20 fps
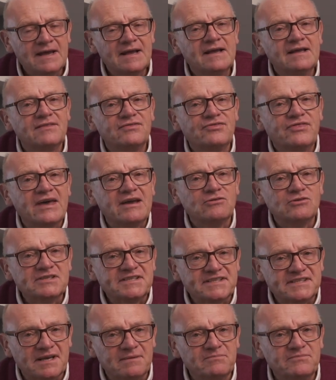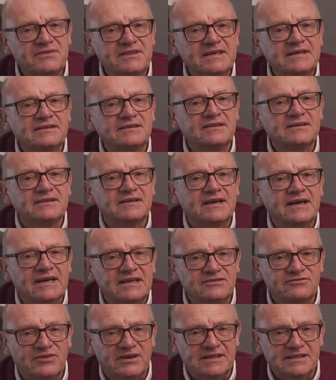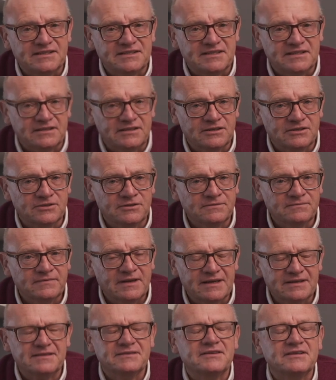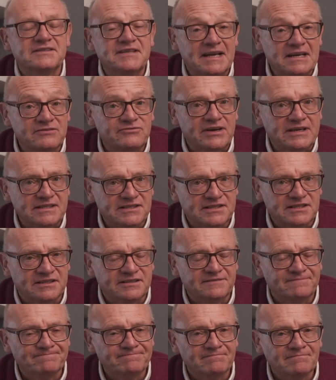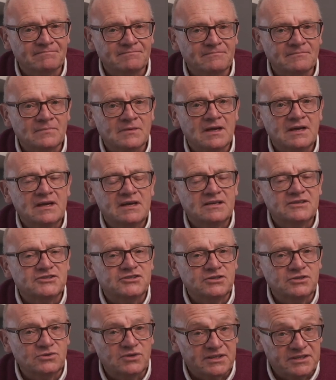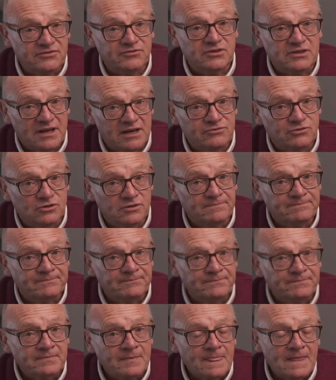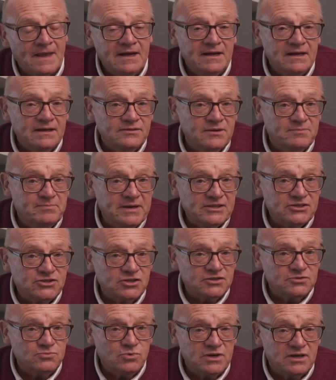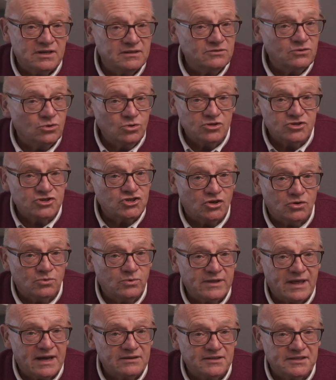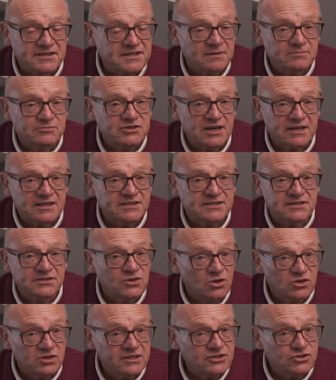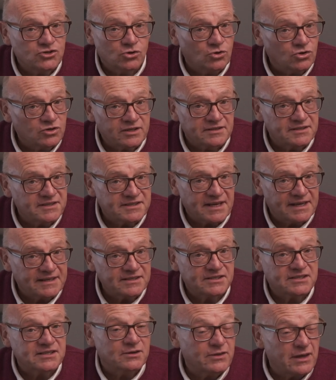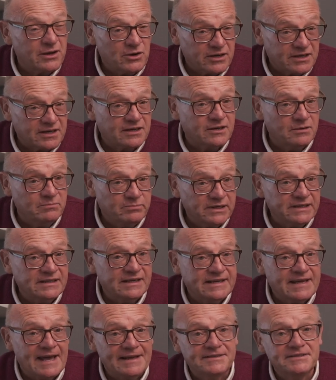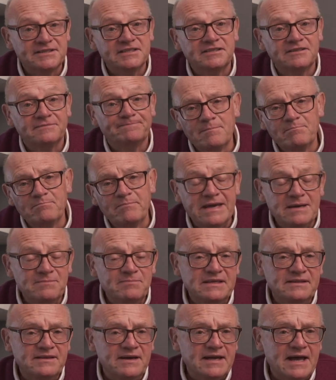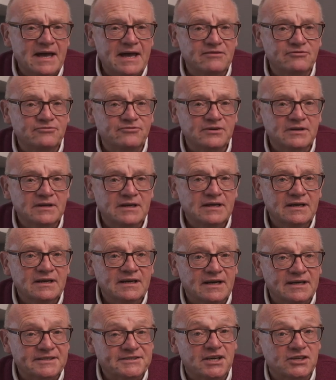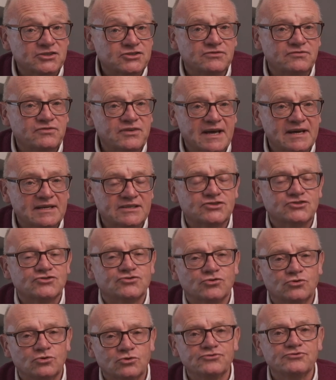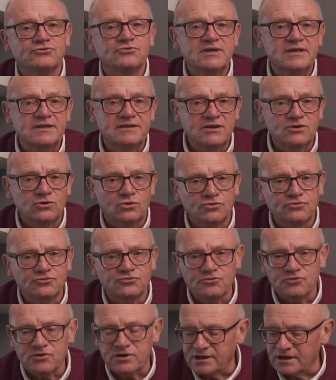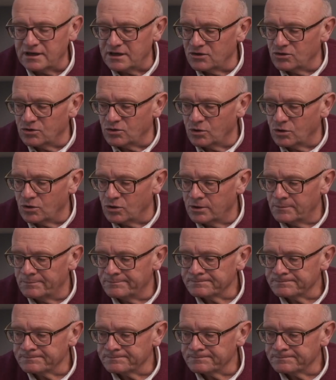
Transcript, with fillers: There is something that elevates it you, eh, that elevates it to a different level. The pictures were all shot without the subject's knowledge or consent, so they were completely candid. Maybe they have a touch of the extraordinary in the ordinary, or